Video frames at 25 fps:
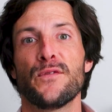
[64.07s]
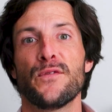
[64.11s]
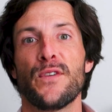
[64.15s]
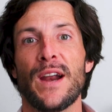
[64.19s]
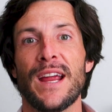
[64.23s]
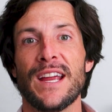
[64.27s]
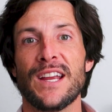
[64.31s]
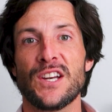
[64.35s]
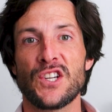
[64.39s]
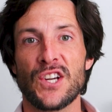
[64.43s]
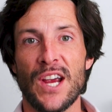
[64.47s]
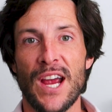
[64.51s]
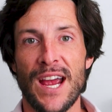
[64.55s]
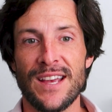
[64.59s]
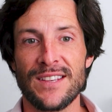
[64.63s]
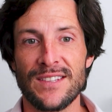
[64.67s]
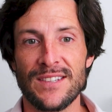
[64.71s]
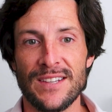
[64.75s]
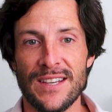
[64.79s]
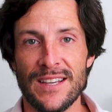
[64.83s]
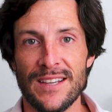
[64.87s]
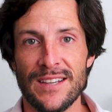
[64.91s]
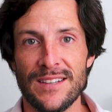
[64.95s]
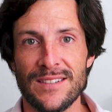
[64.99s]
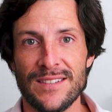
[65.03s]

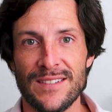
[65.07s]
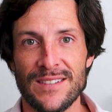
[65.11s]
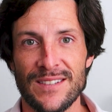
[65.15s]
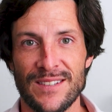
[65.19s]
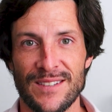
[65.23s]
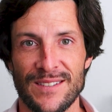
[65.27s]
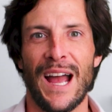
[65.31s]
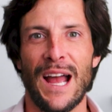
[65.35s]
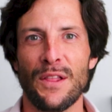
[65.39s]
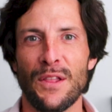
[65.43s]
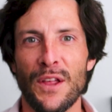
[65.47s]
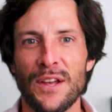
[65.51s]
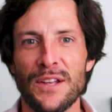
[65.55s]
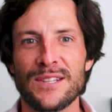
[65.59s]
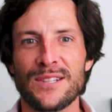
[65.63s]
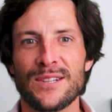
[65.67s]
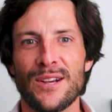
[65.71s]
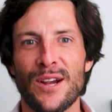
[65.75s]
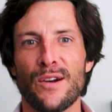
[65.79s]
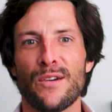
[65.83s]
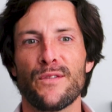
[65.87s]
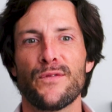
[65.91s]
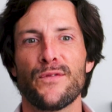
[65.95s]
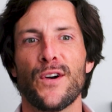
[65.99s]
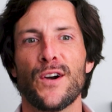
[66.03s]
franchisees. And let's
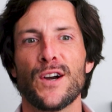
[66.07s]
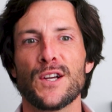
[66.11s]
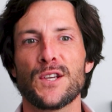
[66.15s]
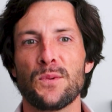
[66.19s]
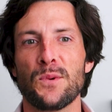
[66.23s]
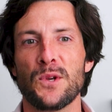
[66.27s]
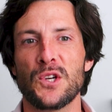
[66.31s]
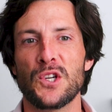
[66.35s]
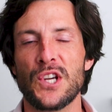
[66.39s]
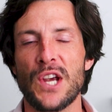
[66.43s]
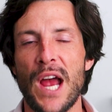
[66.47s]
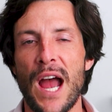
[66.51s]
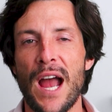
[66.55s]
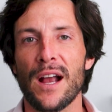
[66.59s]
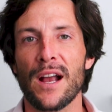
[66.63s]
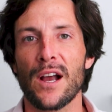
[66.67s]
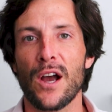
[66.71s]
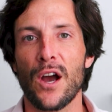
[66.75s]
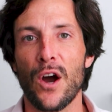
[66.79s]
start first with Jack